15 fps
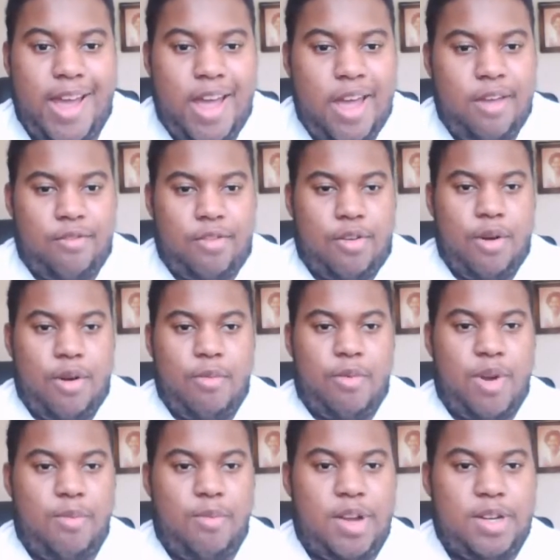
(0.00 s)
ever.
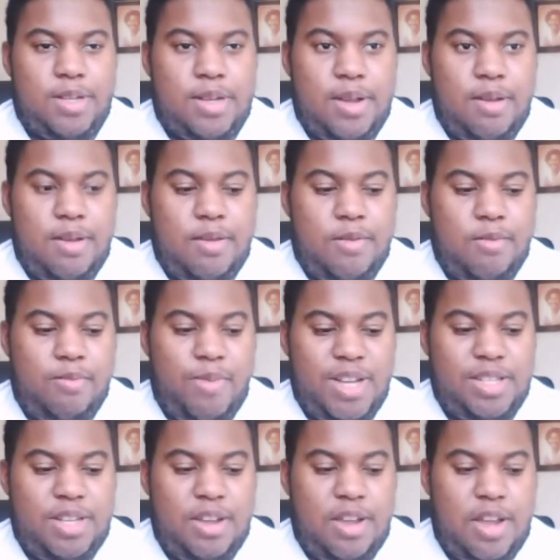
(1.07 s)
Pretty much,
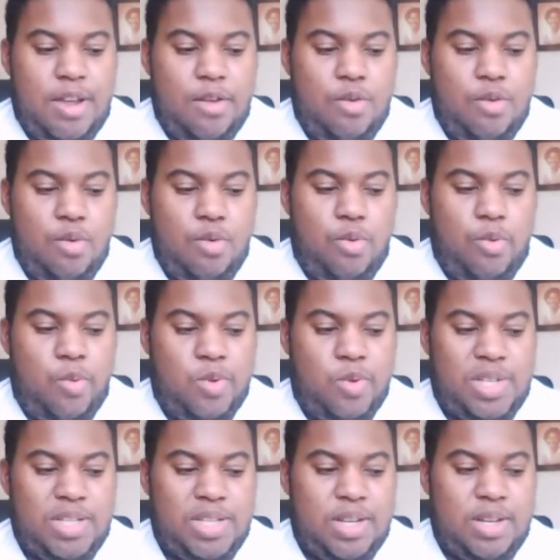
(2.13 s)
basically, who
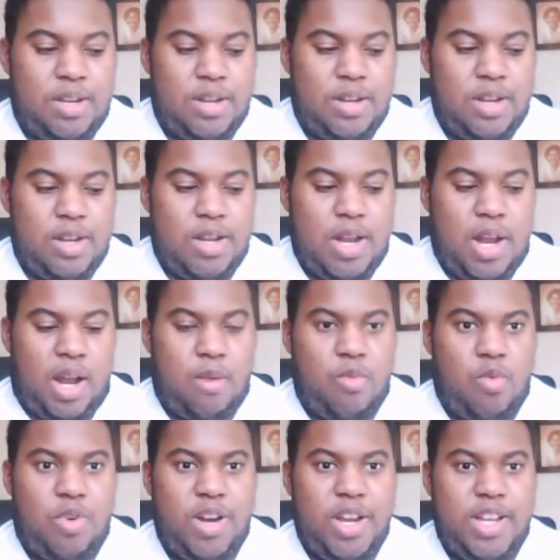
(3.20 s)
Shinsuke
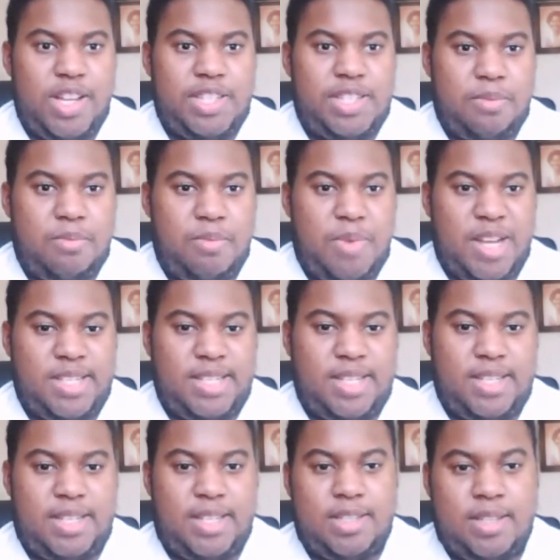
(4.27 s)
Nakamura is, basically
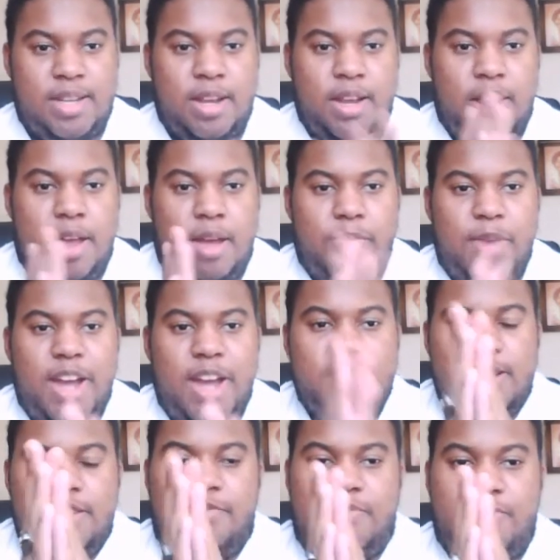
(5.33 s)
is this.
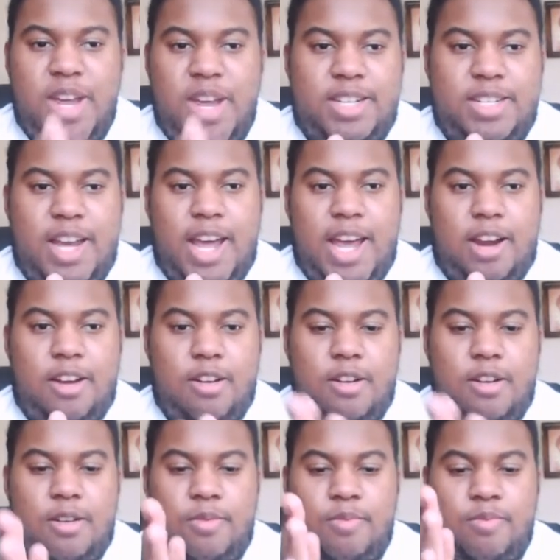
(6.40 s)
Imagine if Mick
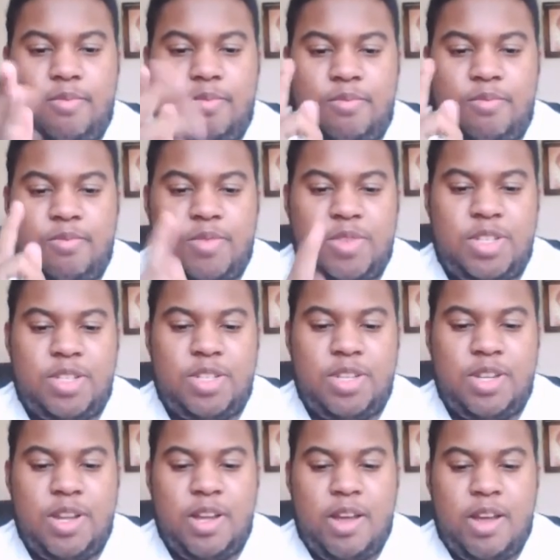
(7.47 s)
Jagger,
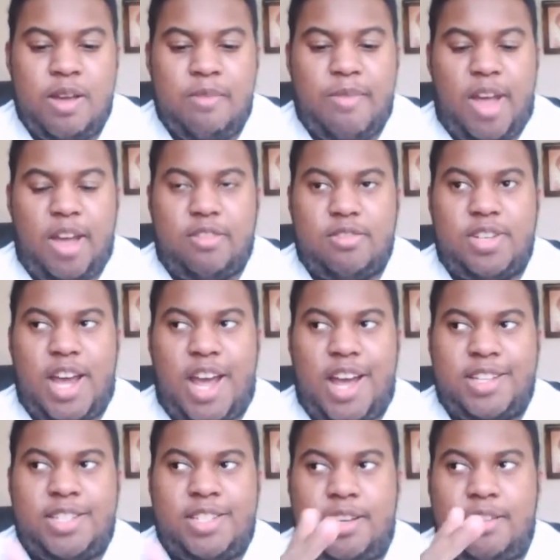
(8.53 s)
Michael
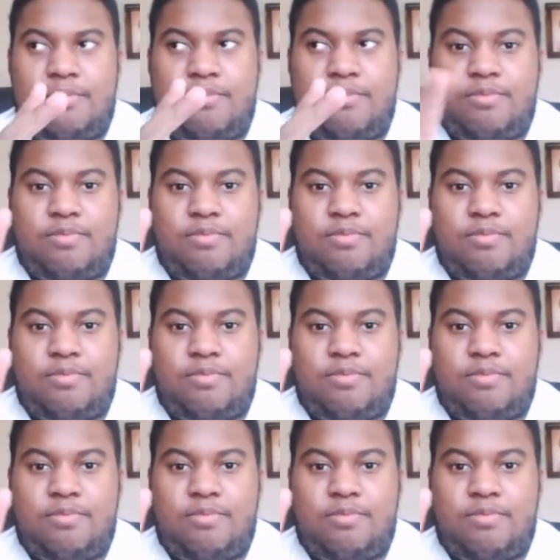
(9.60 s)
Jackson,